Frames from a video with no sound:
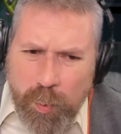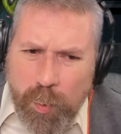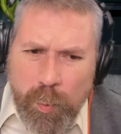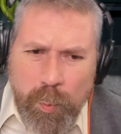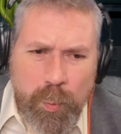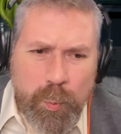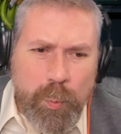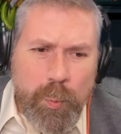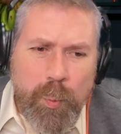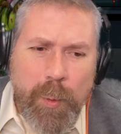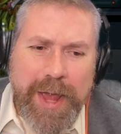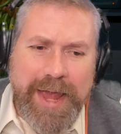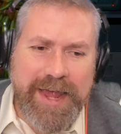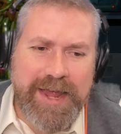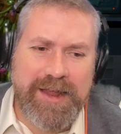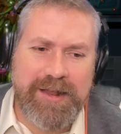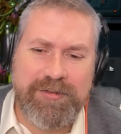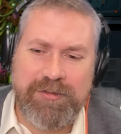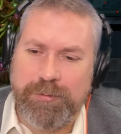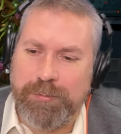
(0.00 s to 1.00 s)

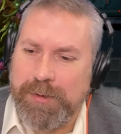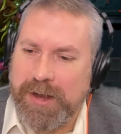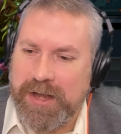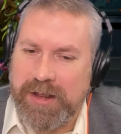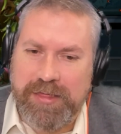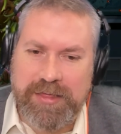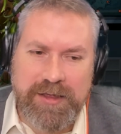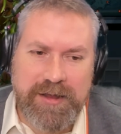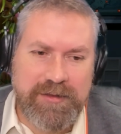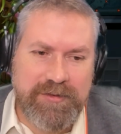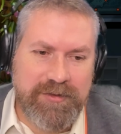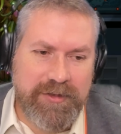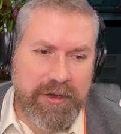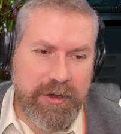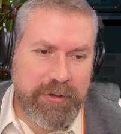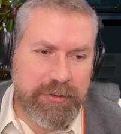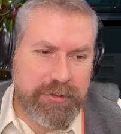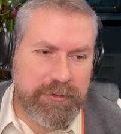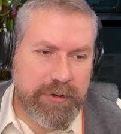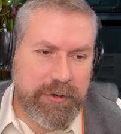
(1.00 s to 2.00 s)
Way too many things to
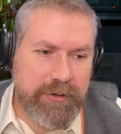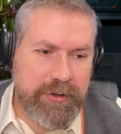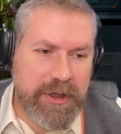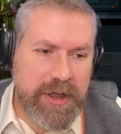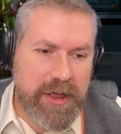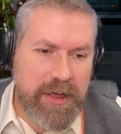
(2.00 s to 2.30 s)
go through.